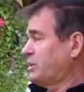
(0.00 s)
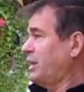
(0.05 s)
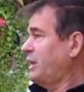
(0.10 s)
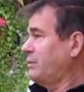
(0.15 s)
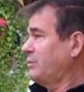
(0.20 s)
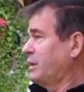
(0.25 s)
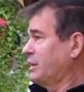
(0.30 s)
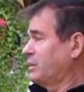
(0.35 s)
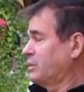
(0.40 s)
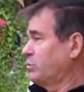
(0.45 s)

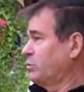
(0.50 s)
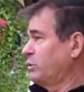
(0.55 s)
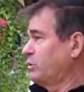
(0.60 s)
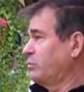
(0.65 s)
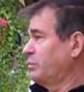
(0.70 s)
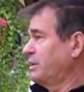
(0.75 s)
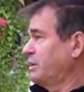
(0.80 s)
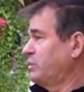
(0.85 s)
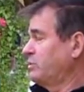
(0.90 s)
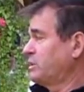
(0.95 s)
10 months,
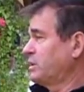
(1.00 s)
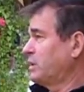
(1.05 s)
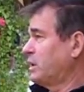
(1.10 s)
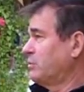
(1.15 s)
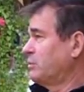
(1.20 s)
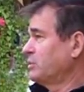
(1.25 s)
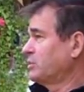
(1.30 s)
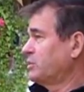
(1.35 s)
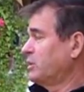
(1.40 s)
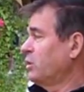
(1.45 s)
we'd be using
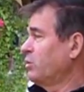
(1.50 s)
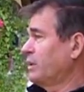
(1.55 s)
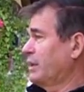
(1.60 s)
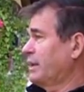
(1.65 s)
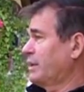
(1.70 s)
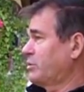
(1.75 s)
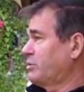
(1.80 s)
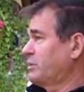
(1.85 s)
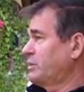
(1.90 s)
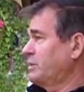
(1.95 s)
almost no
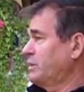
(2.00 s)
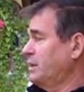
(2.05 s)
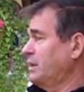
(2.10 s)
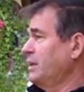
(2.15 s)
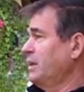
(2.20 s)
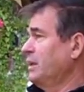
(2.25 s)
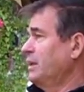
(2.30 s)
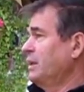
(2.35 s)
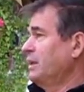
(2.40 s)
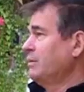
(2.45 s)
electricity,
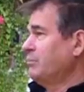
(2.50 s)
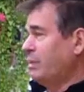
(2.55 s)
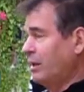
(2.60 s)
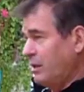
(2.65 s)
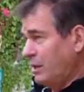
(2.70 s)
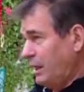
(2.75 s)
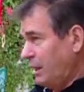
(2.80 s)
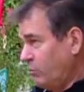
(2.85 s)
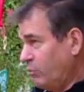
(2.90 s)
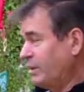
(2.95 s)

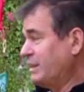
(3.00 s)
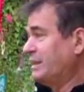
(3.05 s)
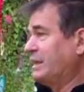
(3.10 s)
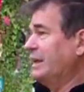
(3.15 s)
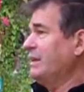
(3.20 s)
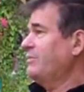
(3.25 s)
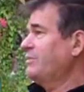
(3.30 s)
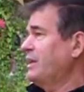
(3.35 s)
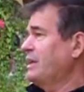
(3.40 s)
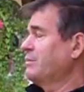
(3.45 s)
but and we'd
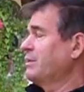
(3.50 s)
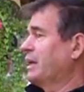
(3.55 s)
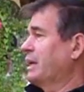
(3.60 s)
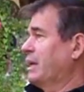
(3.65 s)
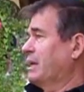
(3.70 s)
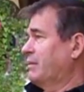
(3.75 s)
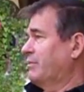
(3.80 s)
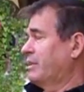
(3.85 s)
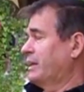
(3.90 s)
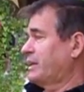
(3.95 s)
give them a
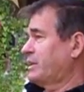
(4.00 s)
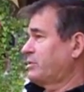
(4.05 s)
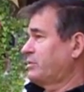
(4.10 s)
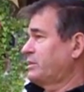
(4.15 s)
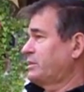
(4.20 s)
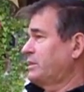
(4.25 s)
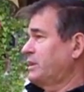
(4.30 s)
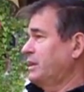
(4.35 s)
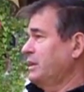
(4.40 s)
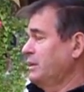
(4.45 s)
lot of
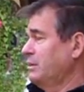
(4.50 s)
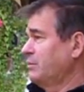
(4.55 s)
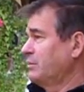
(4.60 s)
electricity.